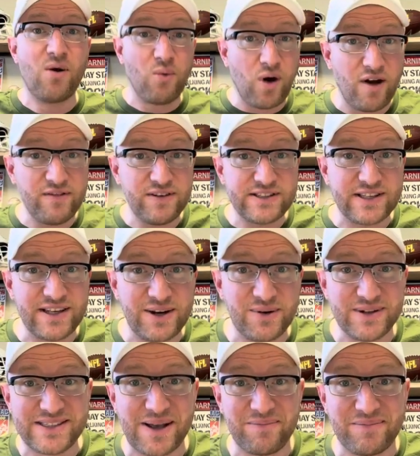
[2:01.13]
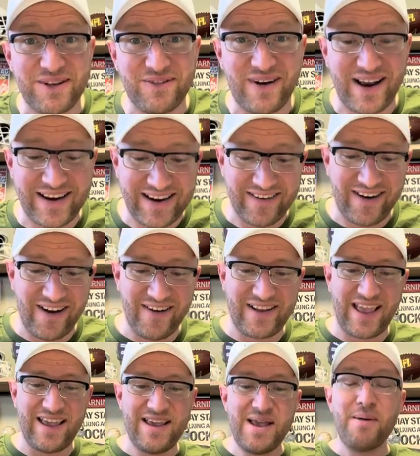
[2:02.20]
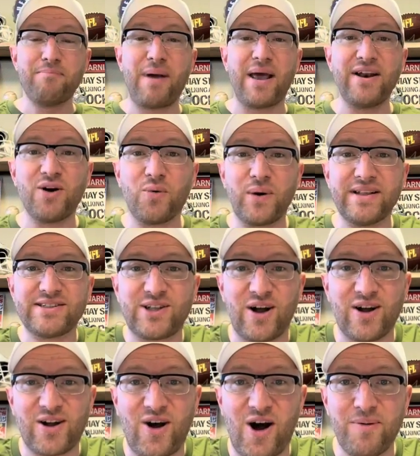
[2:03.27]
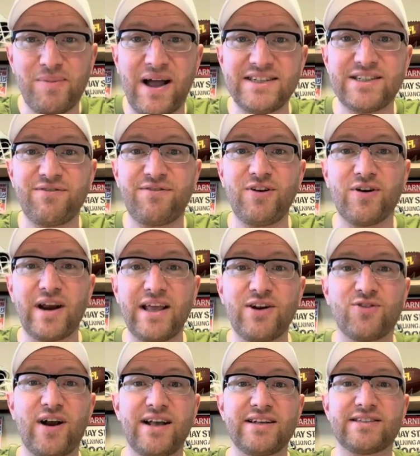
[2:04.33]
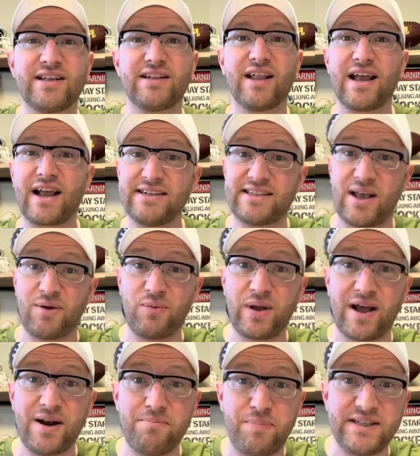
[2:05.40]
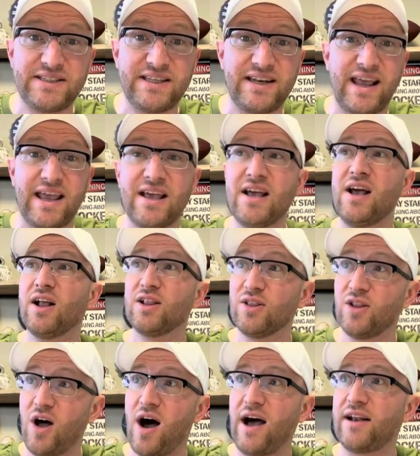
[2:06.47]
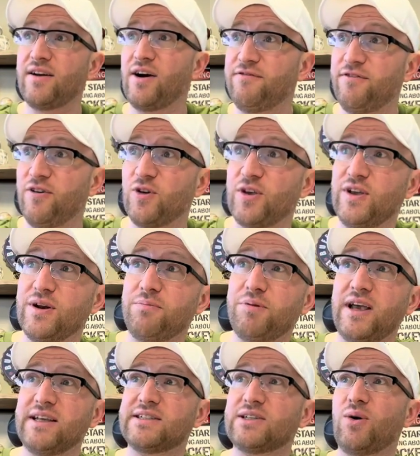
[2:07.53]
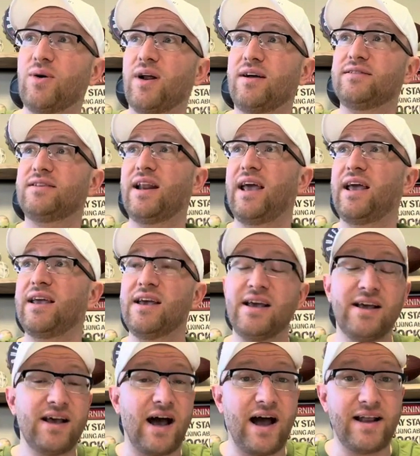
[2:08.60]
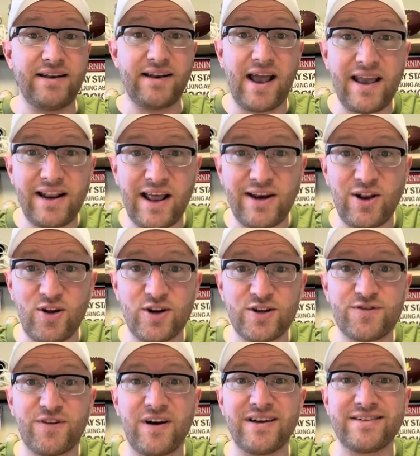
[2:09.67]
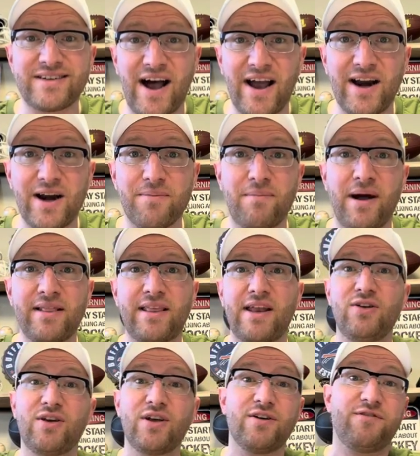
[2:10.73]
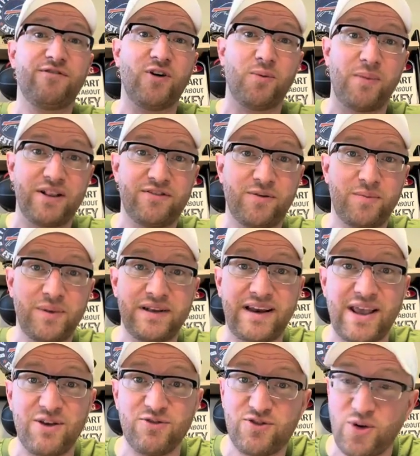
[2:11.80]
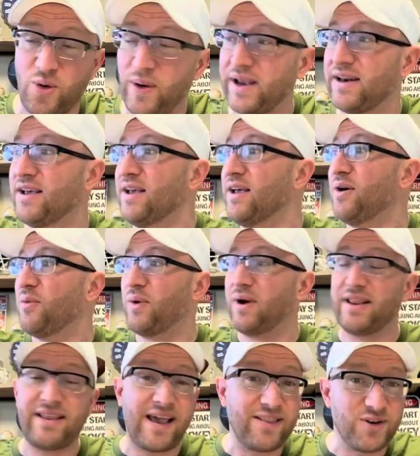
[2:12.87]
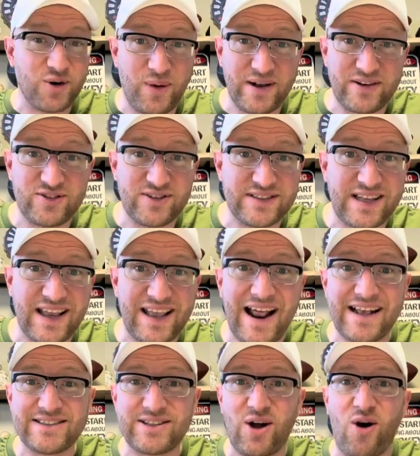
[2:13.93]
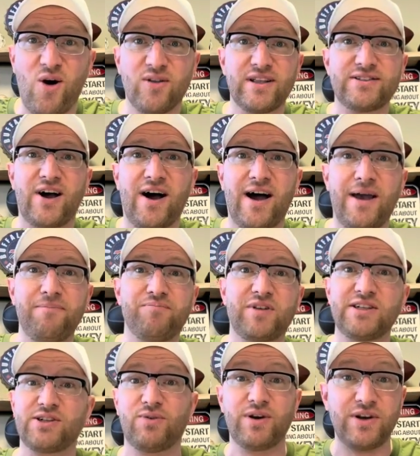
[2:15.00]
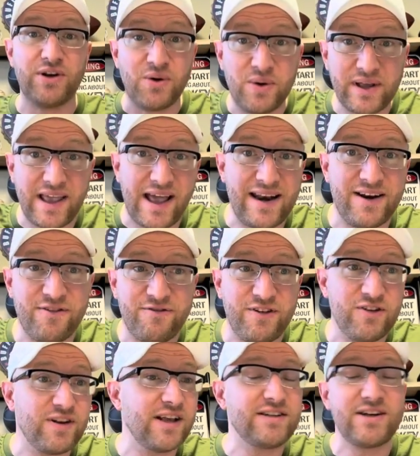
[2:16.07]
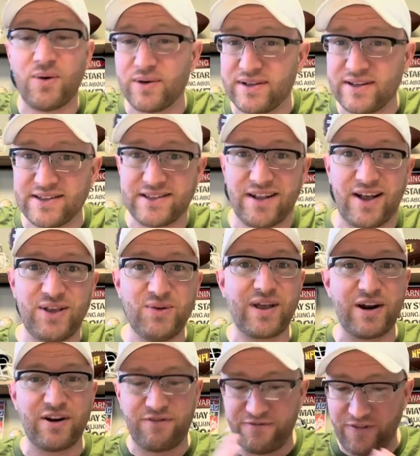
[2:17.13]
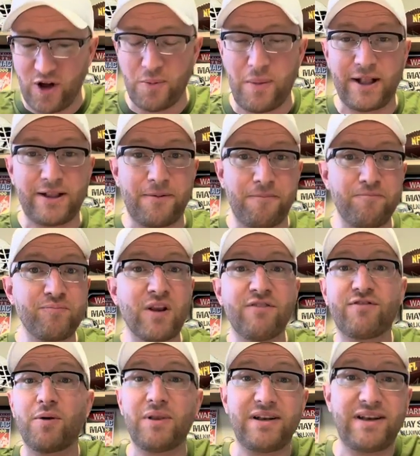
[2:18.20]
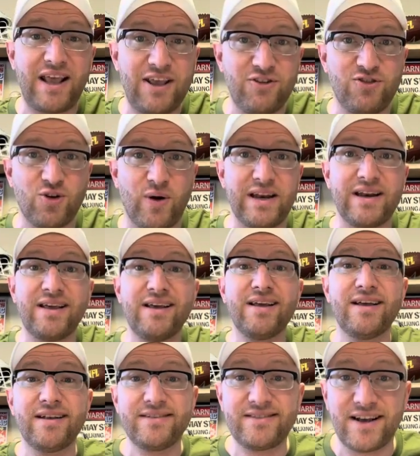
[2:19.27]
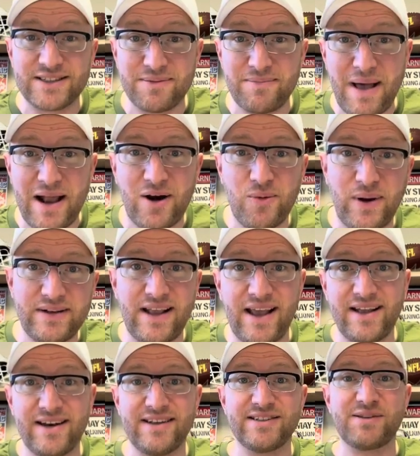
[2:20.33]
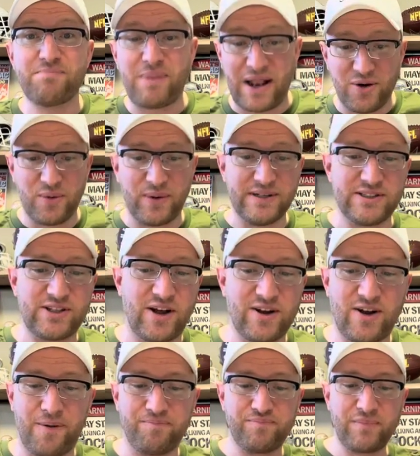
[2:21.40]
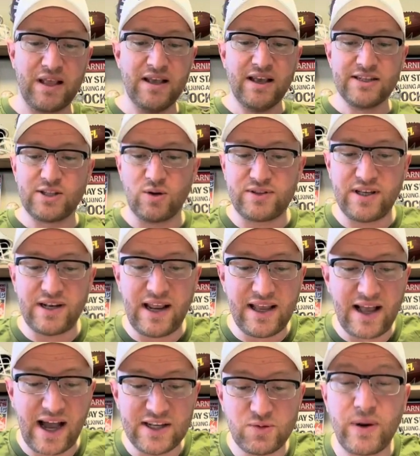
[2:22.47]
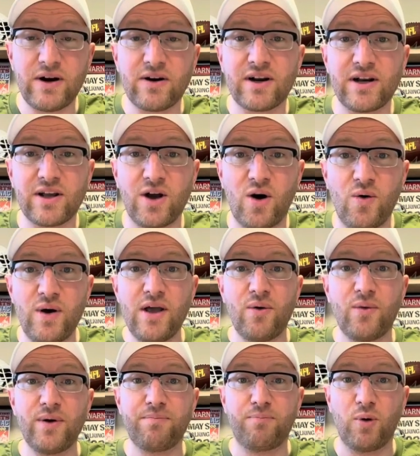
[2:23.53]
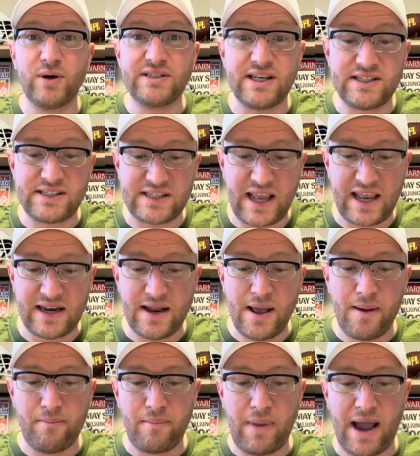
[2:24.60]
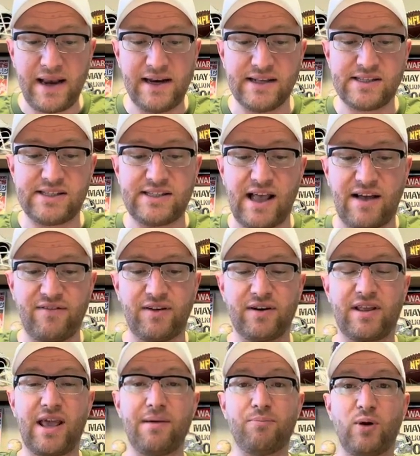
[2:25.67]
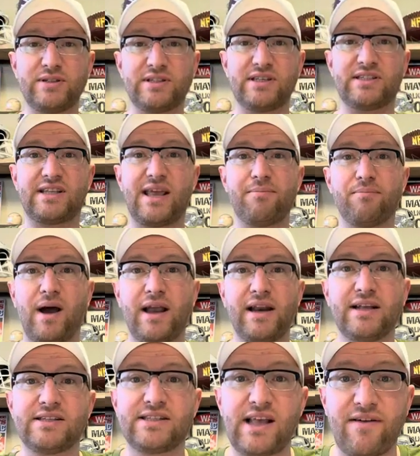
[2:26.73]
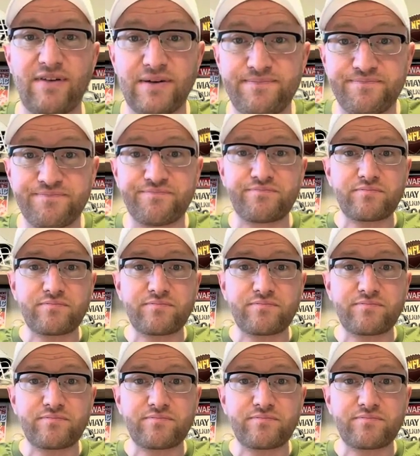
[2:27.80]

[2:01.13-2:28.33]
We're obviously doing something right here. Okay, benderwins.com, guys, if you're interested. Like I said, we got a busy day, lot of full unit plays going on today. Uh, $99 for an entire month, and you get a full month from the day you join. One of the other questions I get asked all the time, does it renew again in a few days? No, it does not. You get a full month from the day you join. Doesn't matter what day it is, benderwins.com. So today, guys, we are going to go with Boise State minus seven. Okay, Boise State minus seven.